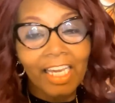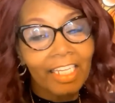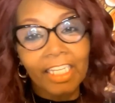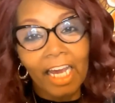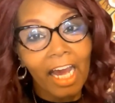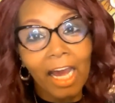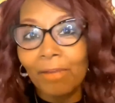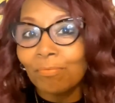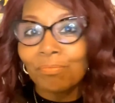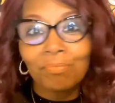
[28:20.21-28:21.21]
And
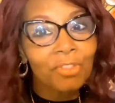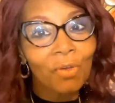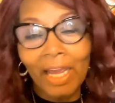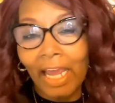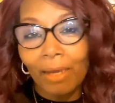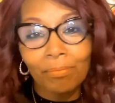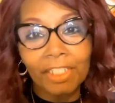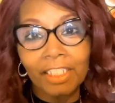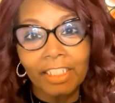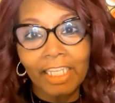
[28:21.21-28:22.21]
I'm so
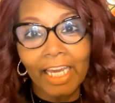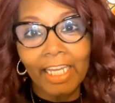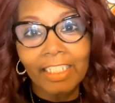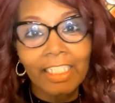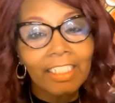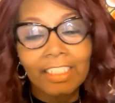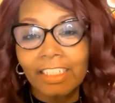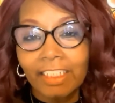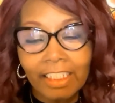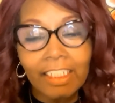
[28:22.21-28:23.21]
happy that
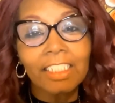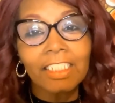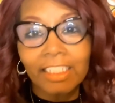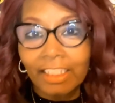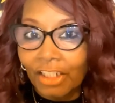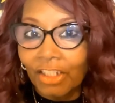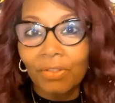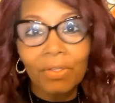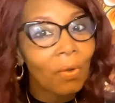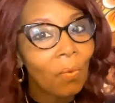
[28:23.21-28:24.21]
she is
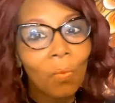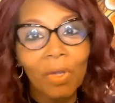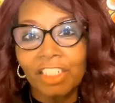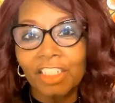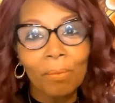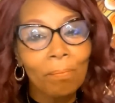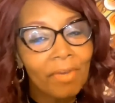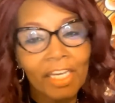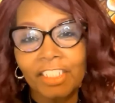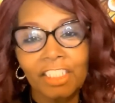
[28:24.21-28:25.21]
still one of the
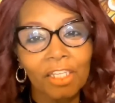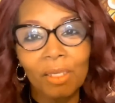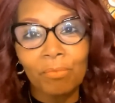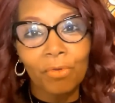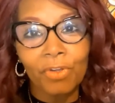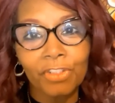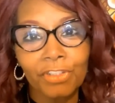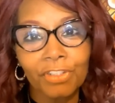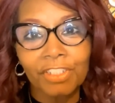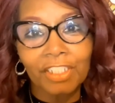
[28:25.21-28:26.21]
best
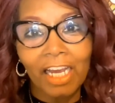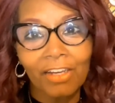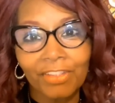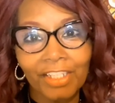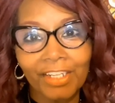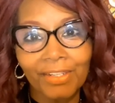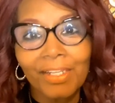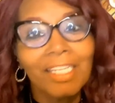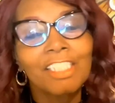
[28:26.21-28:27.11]
embroiderers out there.